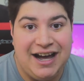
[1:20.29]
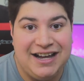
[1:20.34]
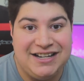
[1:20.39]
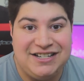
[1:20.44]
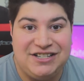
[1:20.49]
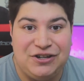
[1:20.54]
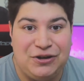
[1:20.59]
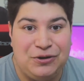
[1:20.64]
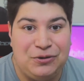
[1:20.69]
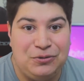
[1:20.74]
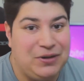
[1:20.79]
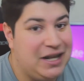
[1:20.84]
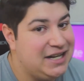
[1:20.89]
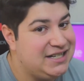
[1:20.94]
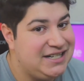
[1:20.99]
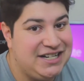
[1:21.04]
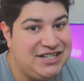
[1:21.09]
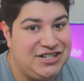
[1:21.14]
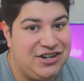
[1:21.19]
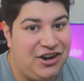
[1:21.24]
So
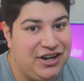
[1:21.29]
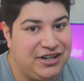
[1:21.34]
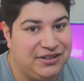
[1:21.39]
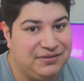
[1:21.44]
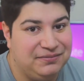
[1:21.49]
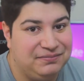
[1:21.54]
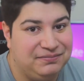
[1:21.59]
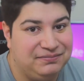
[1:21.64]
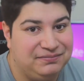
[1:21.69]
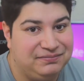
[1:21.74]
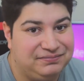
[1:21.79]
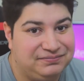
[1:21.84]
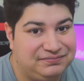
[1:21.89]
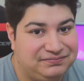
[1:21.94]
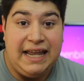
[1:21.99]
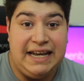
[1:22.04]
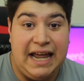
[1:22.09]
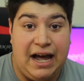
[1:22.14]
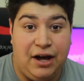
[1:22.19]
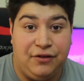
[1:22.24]
let's get started.
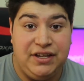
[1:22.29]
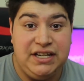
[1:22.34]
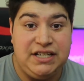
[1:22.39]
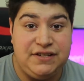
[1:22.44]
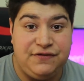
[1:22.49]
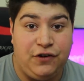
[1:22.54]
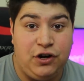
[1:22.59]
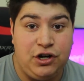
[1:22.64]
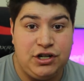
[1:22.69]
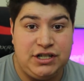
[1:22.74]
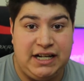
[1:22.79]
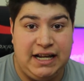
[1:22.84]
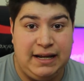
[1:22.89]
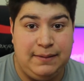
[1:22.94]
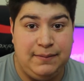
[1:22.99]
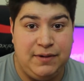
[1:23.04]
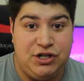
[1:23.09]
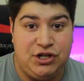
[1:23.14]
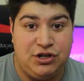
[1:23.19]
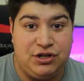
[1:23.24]
Now, this first
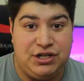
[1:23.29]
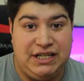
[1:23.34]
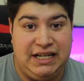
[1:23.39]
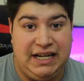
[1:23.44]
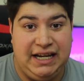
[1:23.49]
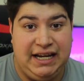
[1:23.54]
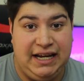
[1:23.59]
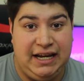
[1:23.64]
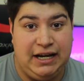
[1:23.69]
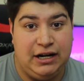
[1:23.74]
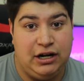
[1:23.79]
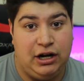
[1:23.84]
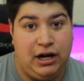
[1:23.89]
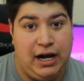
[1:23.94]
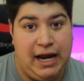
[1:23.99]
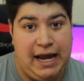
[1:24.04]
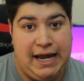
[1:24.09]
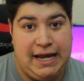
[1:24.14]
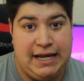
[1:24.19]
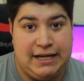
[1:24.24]
image you're seeing
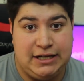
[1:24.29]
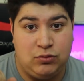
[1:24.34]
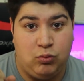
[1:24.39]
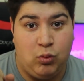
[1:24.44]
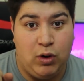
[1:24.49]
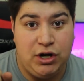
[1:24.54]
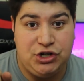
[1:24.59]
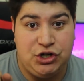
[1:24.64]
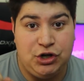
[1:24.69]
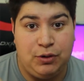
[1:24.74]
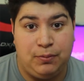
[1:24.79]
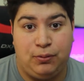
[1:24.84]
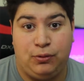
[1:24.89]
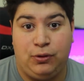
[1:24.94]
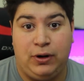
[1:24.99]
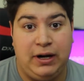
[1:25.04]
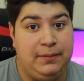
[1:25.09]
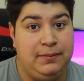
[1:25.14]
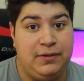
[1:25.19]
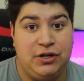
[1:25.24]
here is what you're
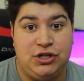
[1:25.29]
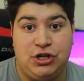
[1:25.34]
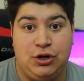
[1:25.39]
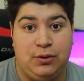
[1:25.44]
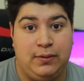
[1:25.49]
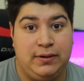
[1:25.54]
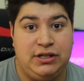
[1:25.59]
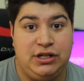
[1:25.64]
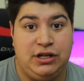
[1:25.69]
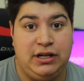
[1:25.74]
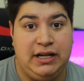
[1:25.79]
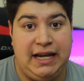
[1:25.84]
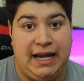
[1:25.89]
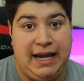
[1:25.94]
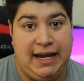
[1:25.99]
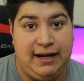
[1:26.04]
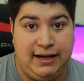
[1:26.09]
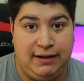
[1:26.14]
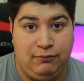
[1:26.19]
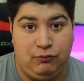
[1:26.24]
pretty much going to
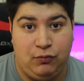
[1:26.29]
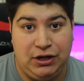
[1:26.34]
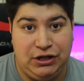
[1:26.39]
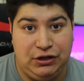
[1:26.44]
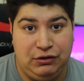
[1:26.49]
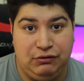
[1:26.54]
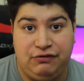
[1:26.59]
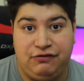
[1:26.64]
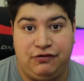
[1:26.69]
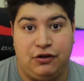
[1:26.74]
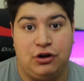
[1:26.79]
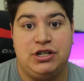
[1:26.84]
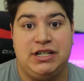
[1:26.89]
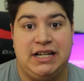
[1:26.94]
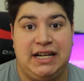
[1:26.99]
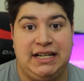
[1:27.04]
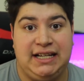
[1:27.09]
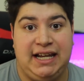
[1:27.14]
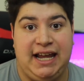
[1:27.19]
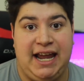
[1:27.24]
get when you
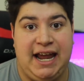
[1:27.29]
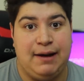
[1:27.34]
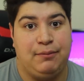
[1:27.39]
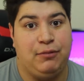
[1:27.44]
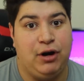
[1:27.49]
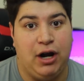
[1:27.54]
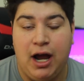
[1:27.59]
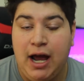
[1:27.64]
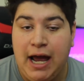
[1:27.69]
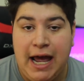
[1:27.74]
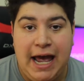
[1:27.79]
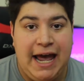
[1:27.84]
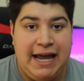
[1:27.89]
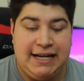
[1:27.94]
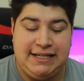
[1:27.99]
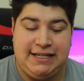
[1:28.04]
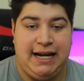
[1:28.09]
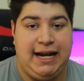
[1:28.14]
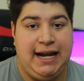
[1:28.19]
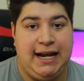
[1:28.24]
first get the camera,
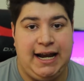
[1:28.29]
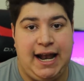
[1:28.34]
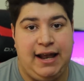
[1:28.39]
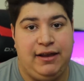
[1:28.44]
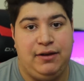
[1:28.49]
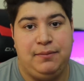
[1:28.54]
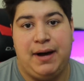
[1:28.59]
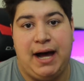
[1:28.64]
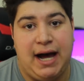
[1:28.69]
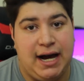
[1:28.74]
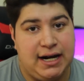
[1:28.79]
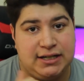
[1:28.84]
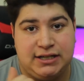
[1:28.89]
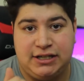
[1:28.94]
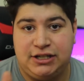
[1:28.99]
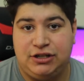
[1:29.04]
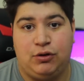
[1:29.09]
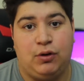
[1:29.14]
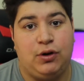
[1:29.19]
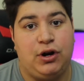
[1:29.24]
take it out of the
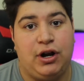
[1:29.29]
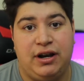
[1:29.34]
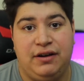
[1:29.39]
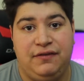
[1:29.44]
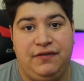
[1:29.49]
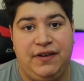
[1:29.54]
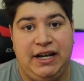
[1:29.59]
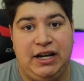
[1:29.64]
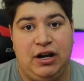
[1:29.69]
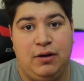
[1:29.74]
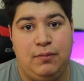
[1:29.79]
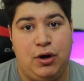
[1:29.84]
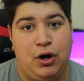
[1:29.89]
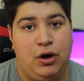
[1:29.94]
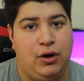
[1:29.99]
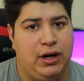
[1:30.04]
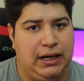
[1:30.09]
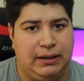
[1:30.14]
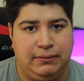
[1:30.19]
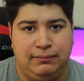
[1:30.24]
box, throw it on the video
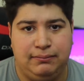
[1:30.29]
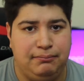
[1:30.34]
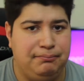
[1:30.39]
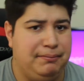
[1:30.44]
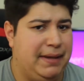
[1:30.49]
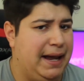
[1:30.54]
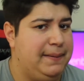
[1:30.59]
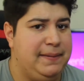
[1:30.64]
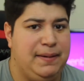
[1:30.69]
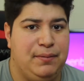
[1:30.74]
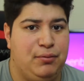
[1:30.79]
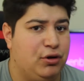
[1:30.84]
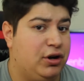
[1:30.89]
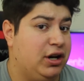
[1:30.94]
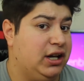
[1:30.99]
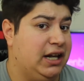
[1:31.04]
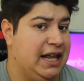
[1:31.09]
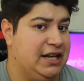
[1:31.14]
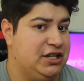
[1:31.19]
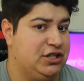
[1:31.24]
mode, and maybe put
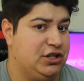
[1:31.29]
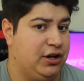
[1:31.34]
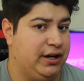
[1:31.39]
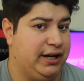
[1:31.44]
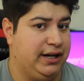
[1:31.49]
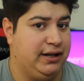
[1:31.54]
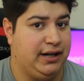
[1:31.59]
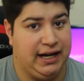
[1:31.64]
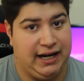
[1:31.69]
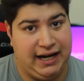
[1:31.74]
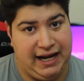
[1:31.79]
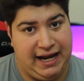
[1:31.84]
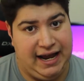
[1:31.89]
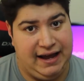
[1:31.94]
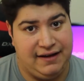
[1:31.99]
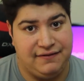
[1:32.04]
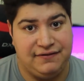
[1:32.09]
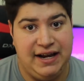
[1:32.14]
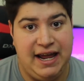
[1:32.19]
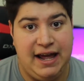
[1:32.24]
a lens on it like I
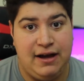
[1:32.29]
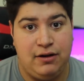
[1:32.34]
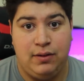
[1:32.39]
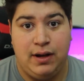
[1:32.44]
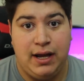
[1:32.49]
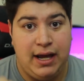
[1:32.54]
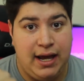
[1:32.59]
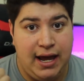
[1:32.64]
have now.